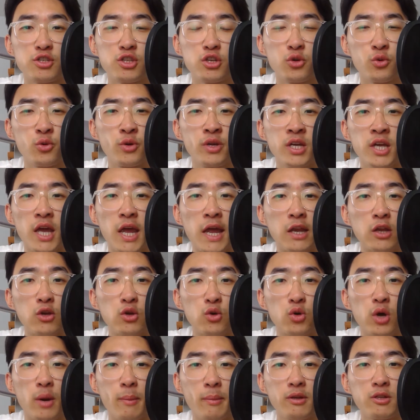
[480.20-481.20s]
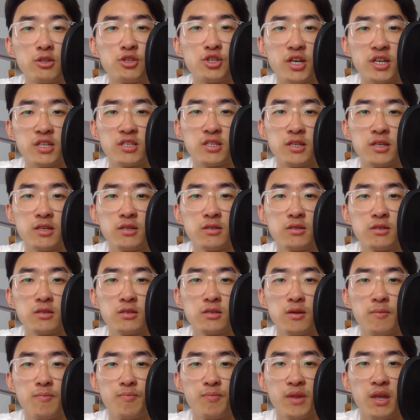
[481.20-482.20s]
degree in criminal
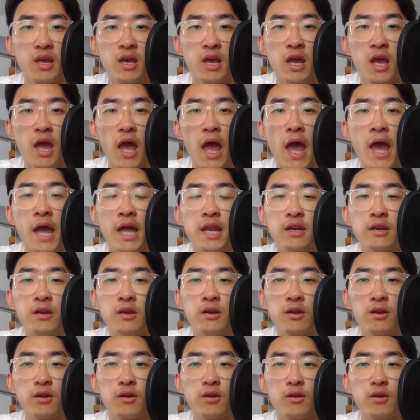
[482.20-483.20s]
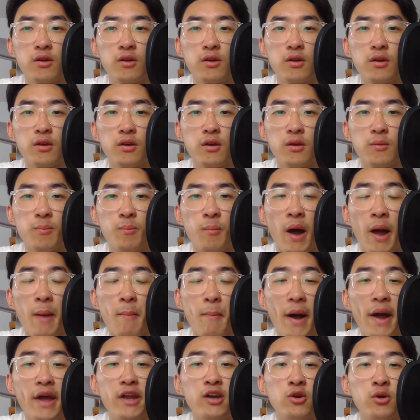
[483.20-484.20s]
justice and my
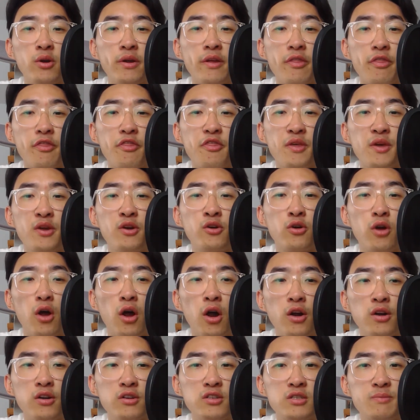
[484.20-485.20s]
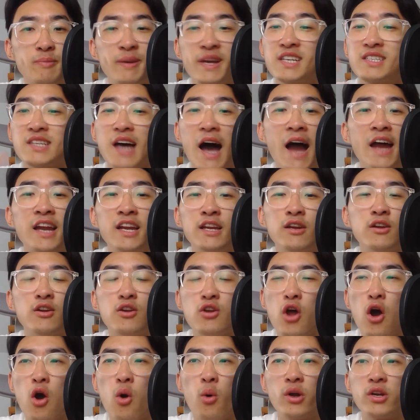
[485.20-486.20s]
minor in theater arts, because I didn't
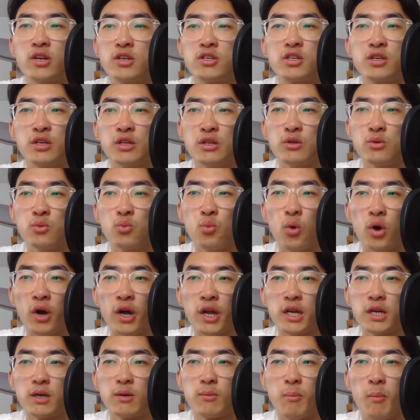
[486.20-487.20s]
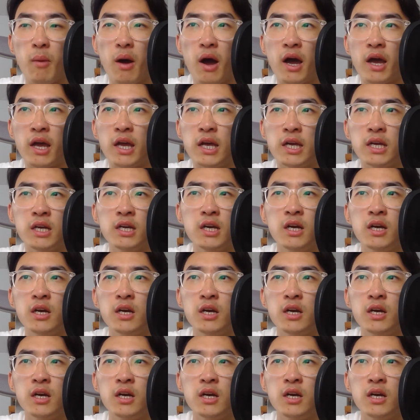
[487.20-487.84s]
know until my